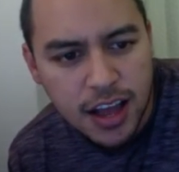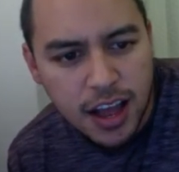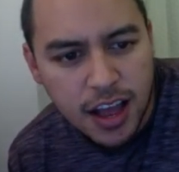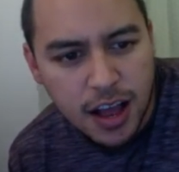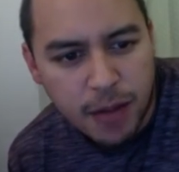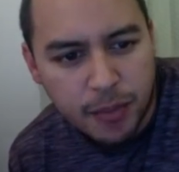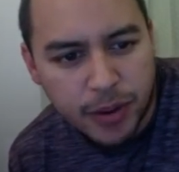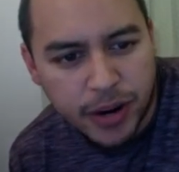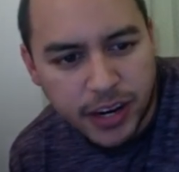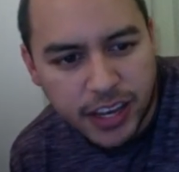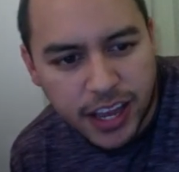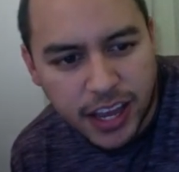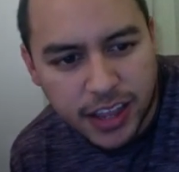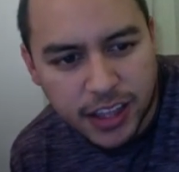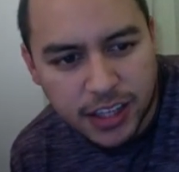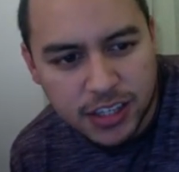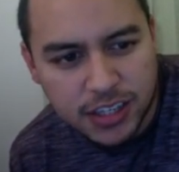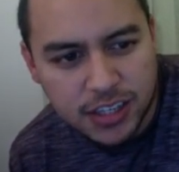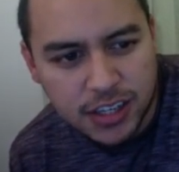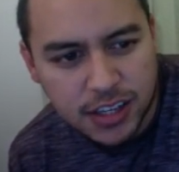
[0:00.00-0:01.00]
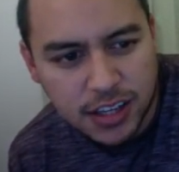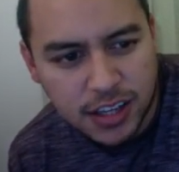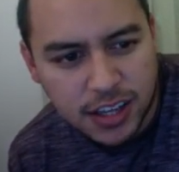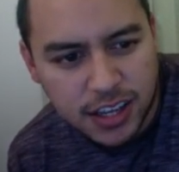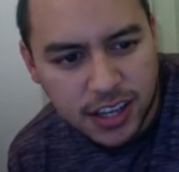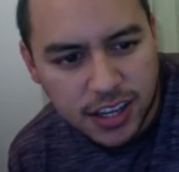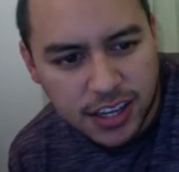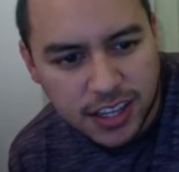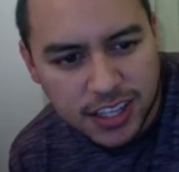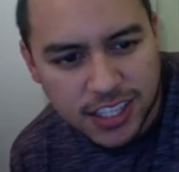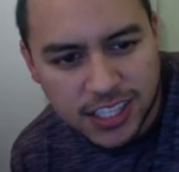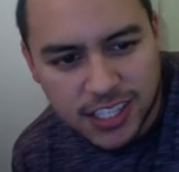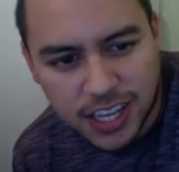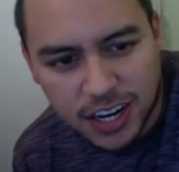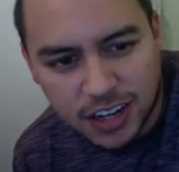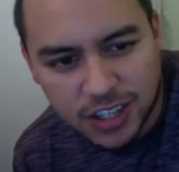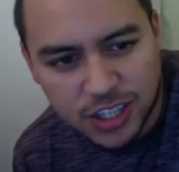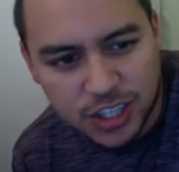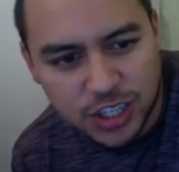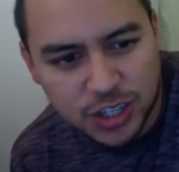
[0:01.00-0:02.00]
But yeah, this, the
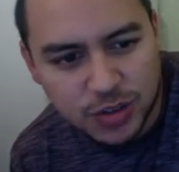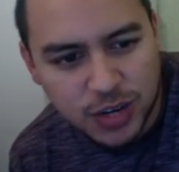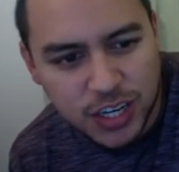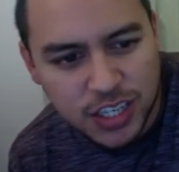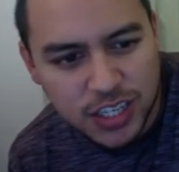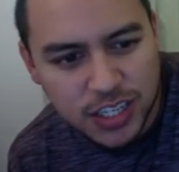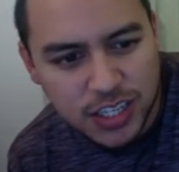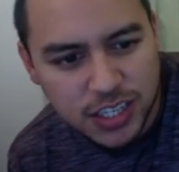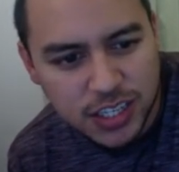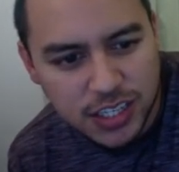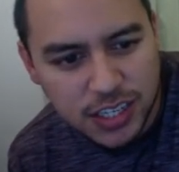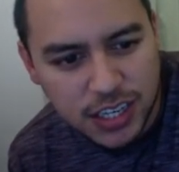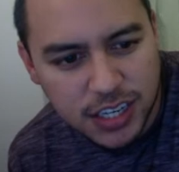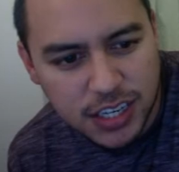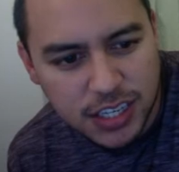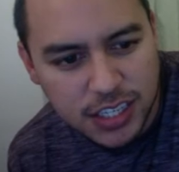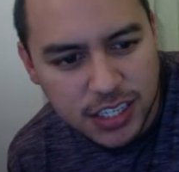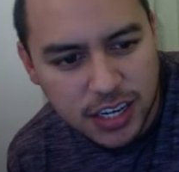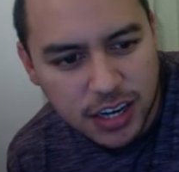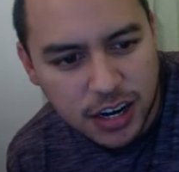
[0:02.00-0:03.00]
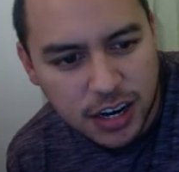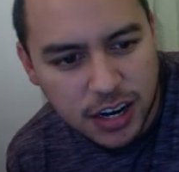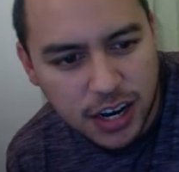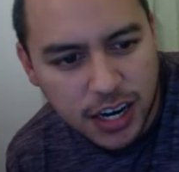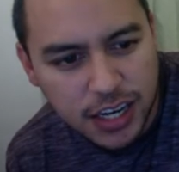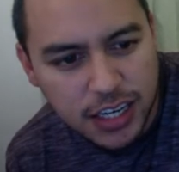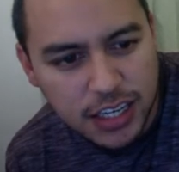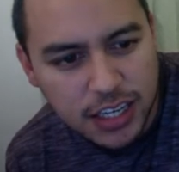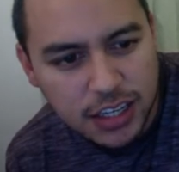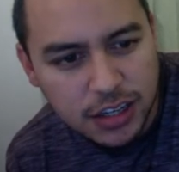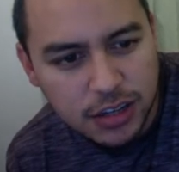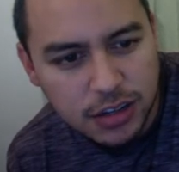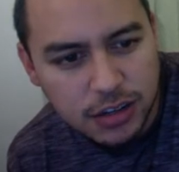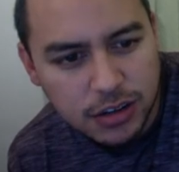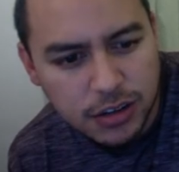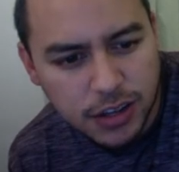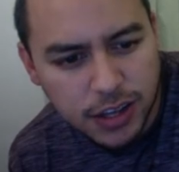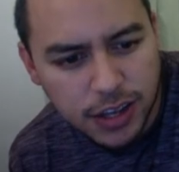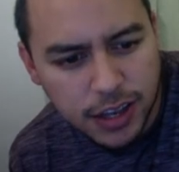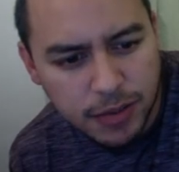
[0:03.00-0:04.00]
center situation is not
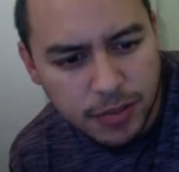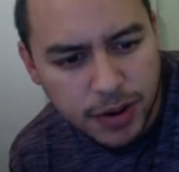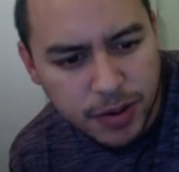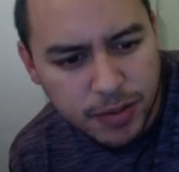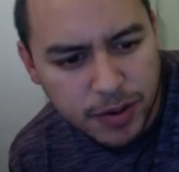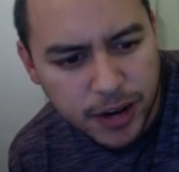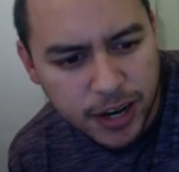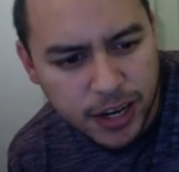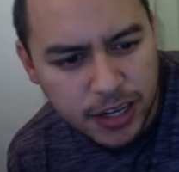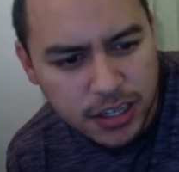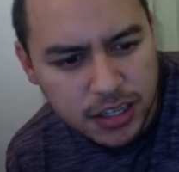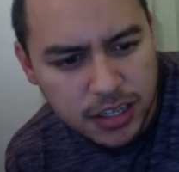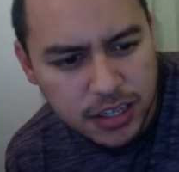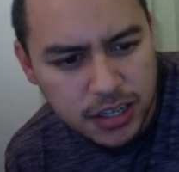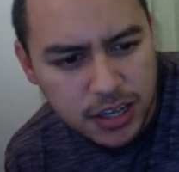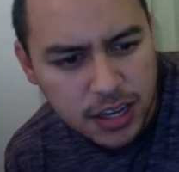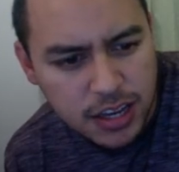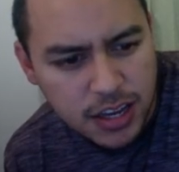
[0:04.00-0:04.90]
ideal in my mind.